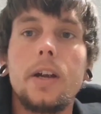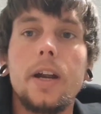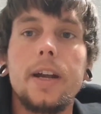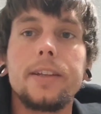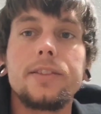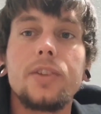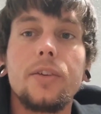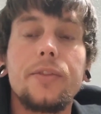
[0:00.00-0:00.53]

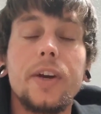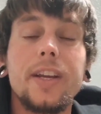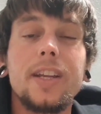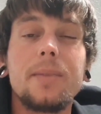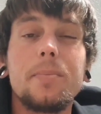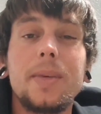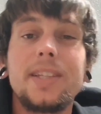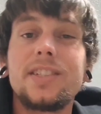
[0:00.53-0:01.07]
Alright, so if I
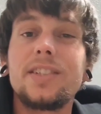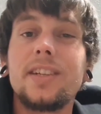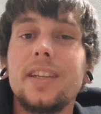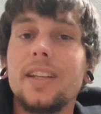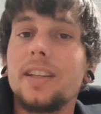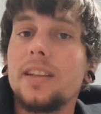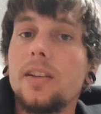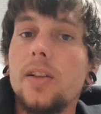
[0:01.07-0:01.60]
didn't
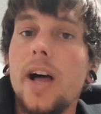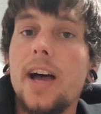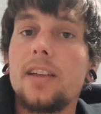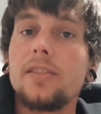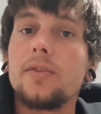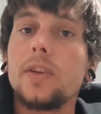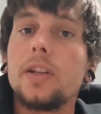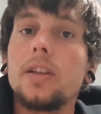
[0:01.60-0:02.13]
mention in the
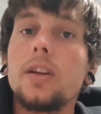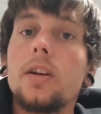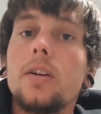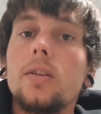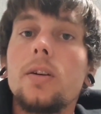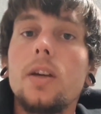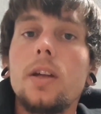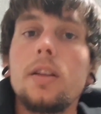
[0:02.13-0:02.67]
last
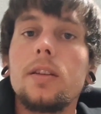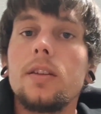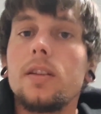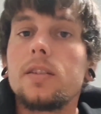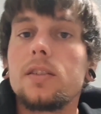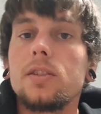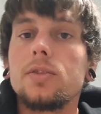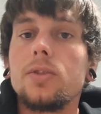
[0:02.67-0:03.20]
video,
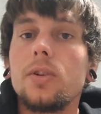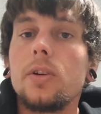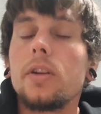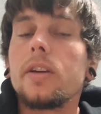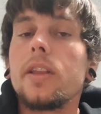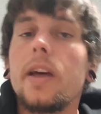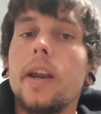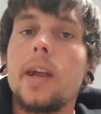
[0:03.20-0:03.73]
this
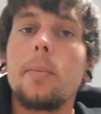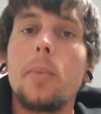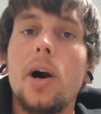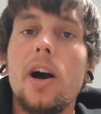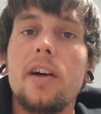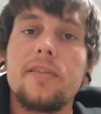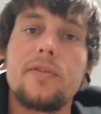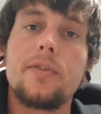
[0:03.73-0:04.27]
controller that I
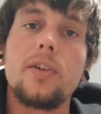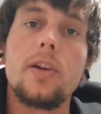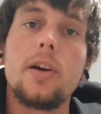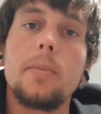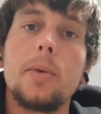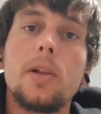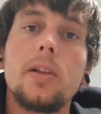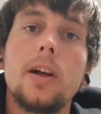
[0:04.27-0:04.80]
bought
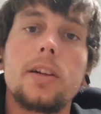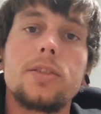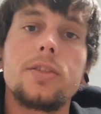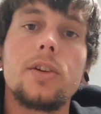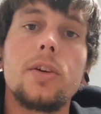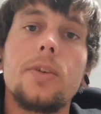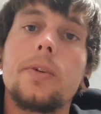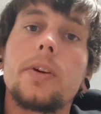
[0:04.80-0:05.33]
from
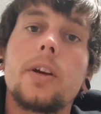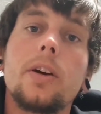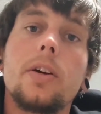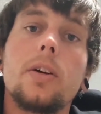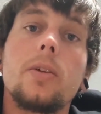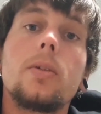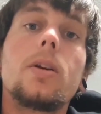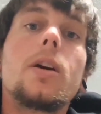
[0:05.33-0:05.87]

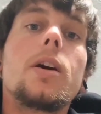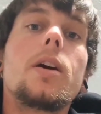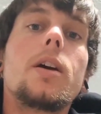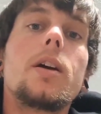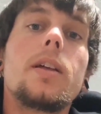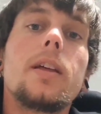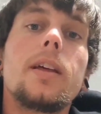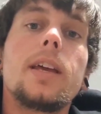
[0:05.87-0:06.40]
Electro&co
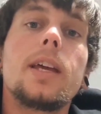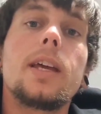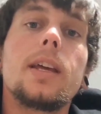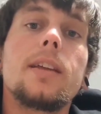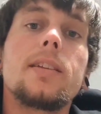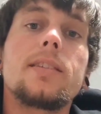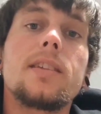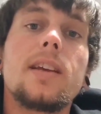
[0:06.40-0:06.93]

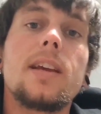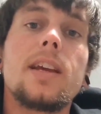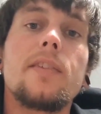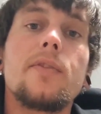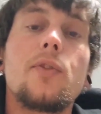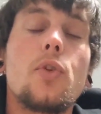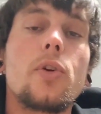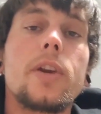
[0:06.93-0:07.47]
is
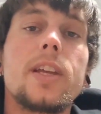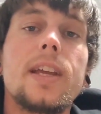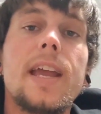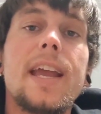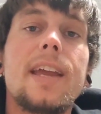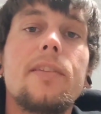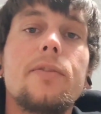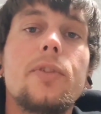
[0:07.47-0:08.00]
a
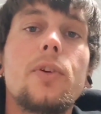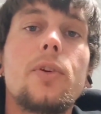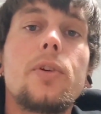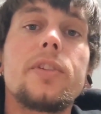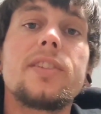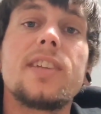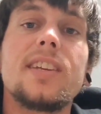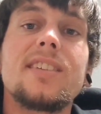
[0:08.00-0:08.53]
48
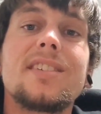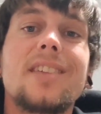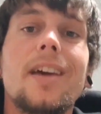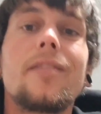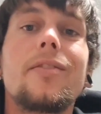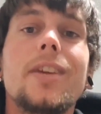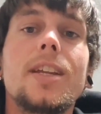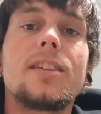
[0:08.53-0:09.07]
volt to
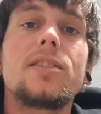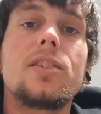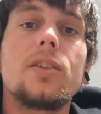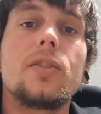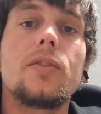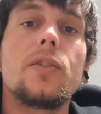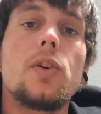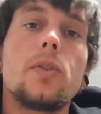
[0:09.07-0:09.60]

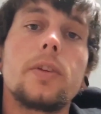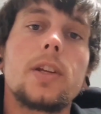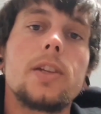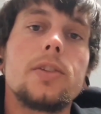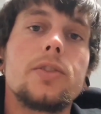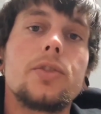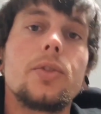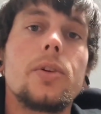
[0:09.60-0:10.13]
72 volt
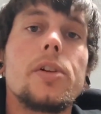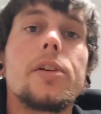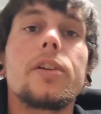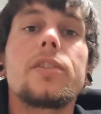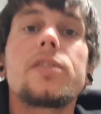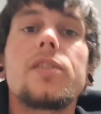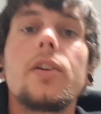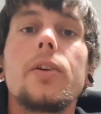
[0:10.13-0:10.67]

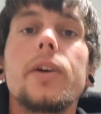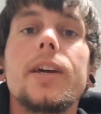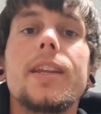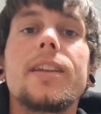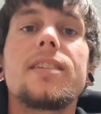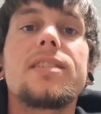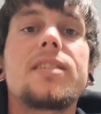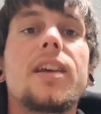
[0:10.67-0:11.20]
controller. So
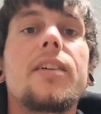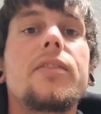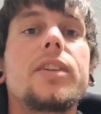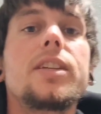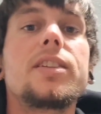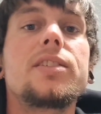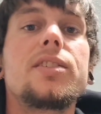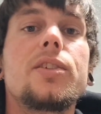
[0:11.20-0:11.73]
it is
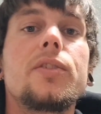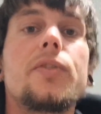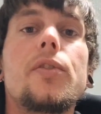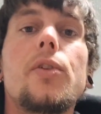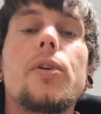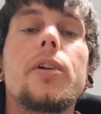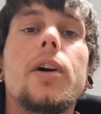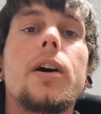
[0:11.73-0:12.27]
72
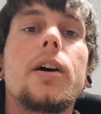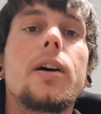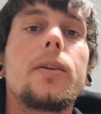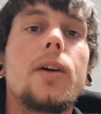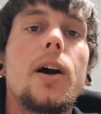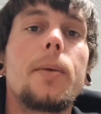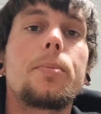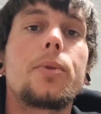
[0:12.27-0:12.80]
volt
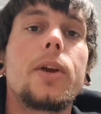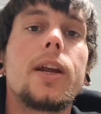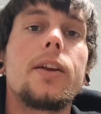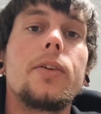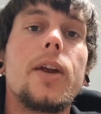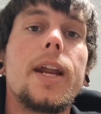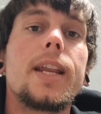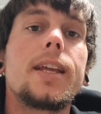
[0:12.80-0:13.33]

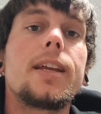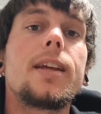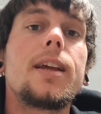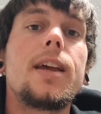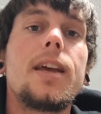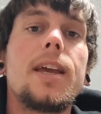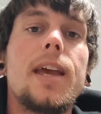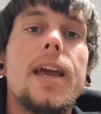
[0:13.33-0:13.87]
upgrade
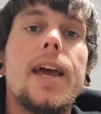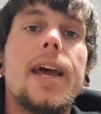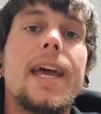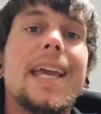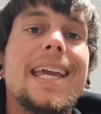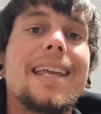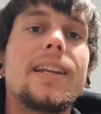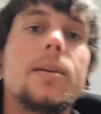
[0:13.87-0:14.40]
ready
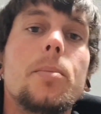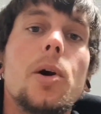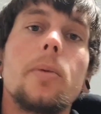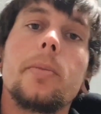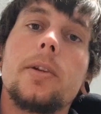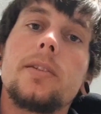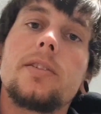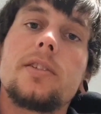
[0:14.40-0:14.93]
at any
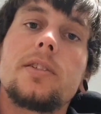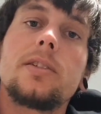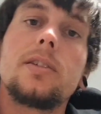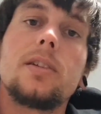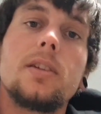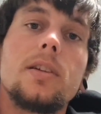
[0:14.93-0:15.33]
moment.